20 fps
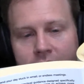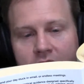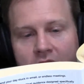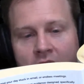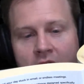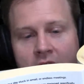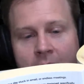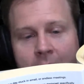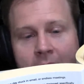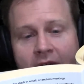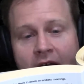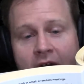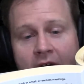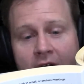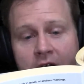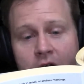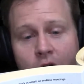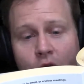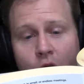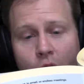No matter how
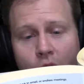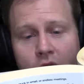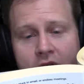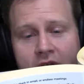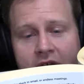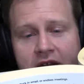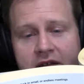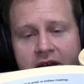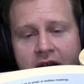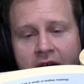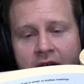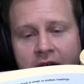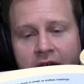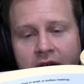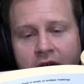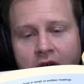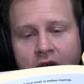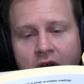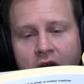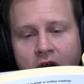you coordinate today,
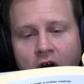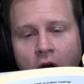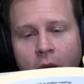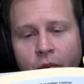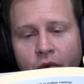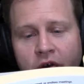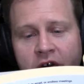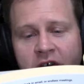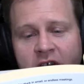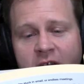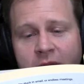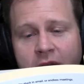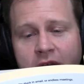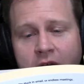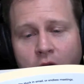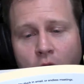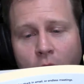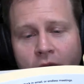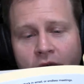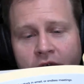I'm reasonably
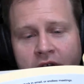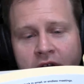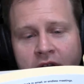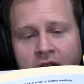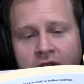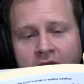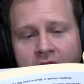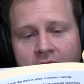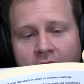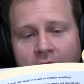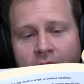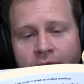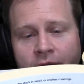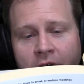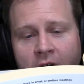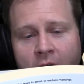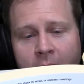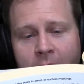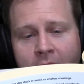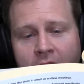confident that a
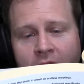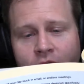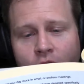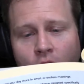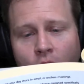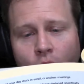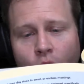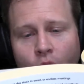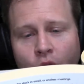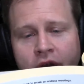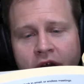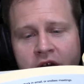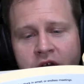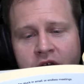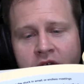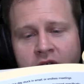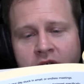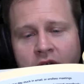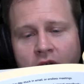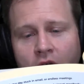fair amount of your
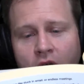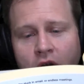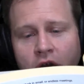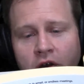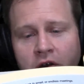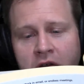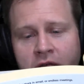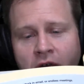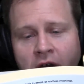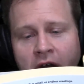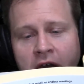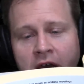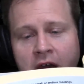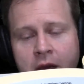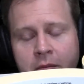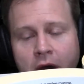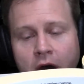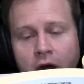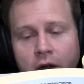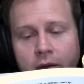coordination occurs via
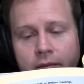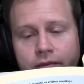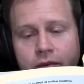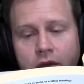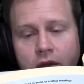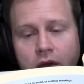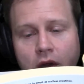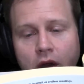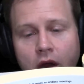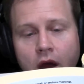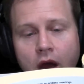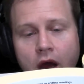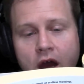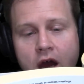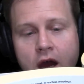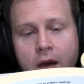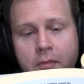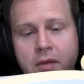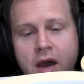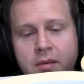email.
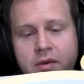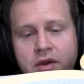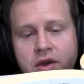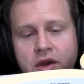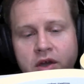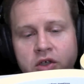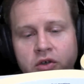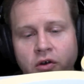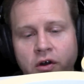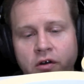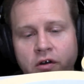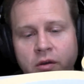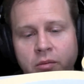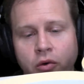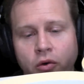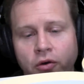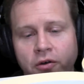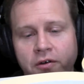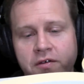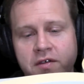Maybe you draw on
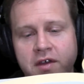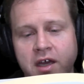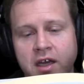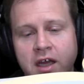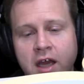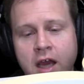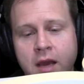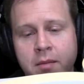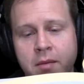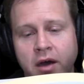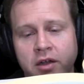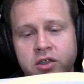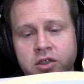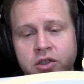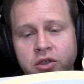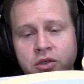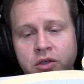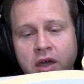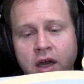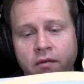reports that get emailed
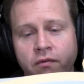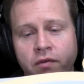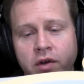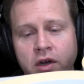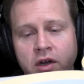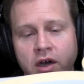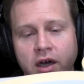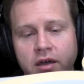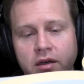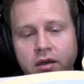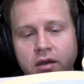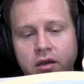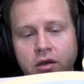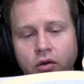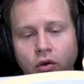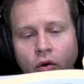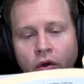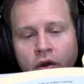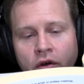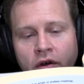to you every night,
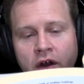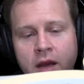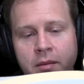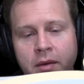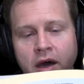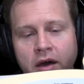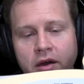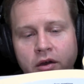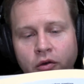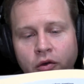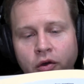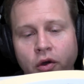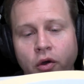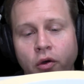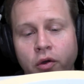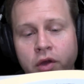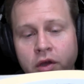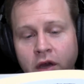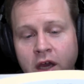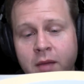or you
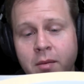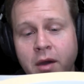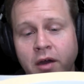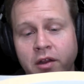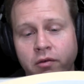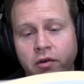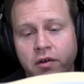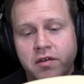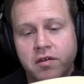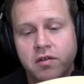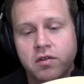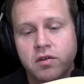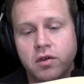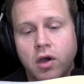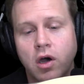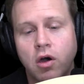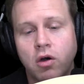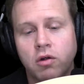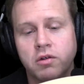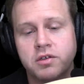email the roster to your
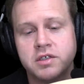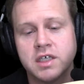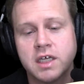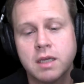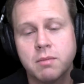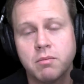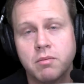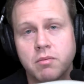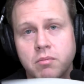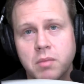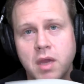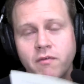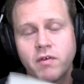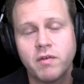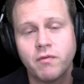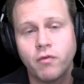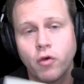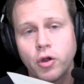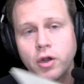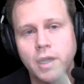whole team every
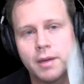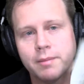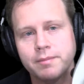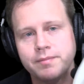fortnight.